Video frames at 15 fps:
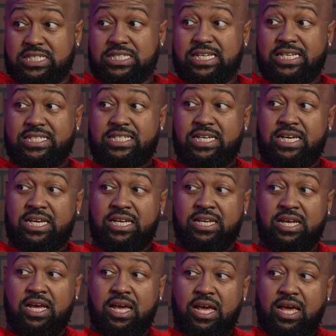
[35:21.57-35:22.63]
16,
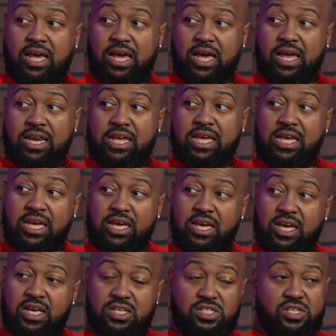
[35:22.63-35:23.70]
and he
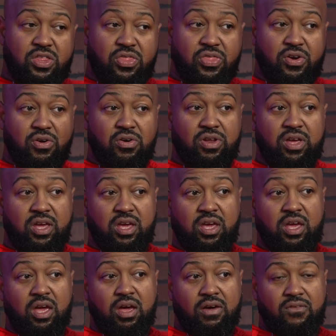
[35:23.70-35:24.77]
is
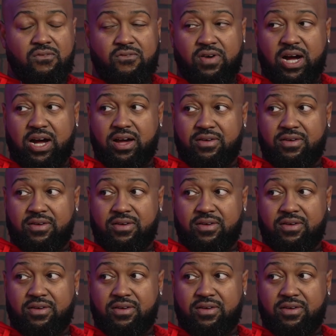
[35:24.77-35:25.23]
35.